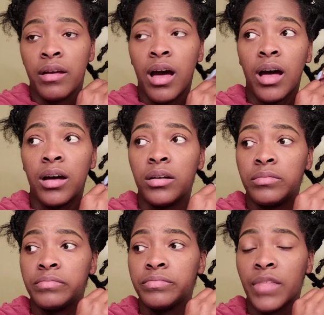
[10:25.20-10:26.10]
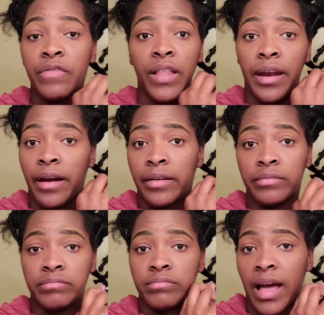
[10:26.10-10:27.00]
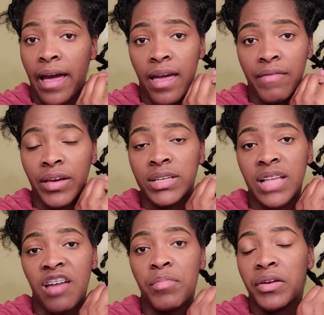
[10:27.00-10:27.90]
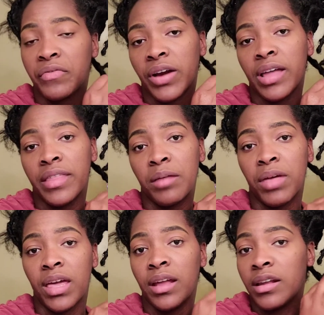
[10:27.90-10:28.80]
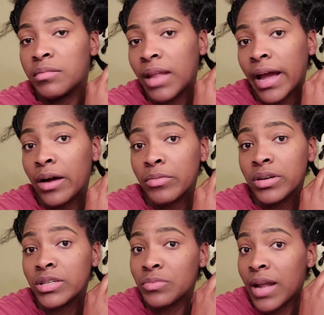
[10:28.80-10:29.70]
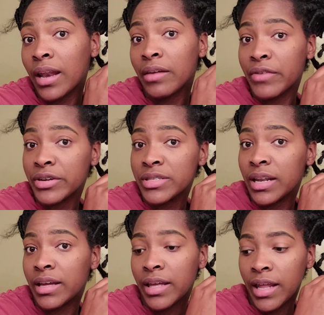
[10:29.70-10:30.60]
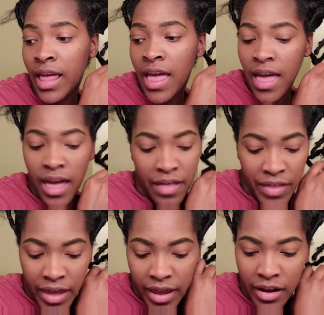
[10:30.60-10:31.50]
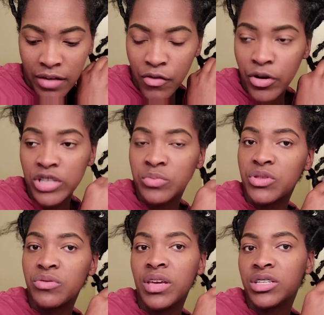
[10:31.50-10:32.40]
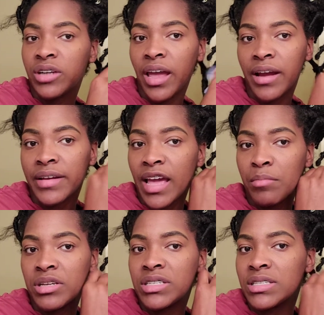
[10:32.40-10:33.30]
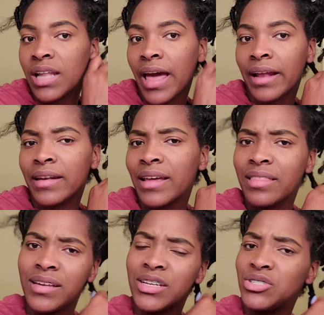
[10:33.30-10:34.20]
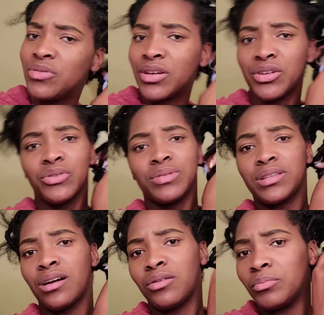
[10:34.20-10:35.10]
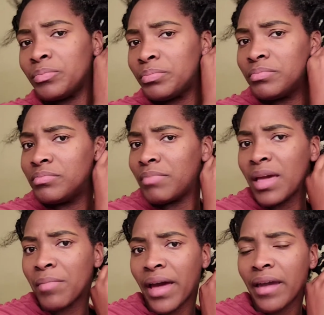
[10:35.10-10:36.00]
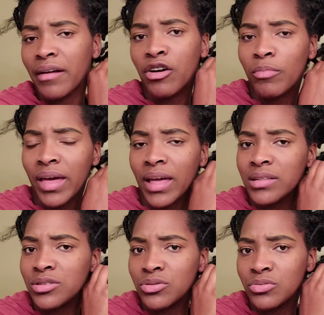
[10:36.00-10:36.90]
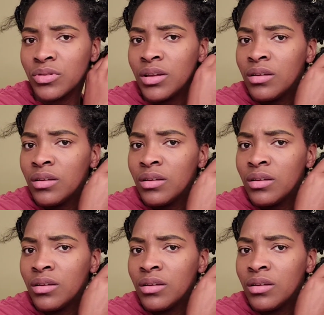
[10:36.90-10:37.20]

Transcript: flat iron. I haven't, because I've been afraid that I'm going to end up like I was when I left her salon. And then, of course, when you get your hair damaged, it's like nothing that you can do is going to make my hair go back to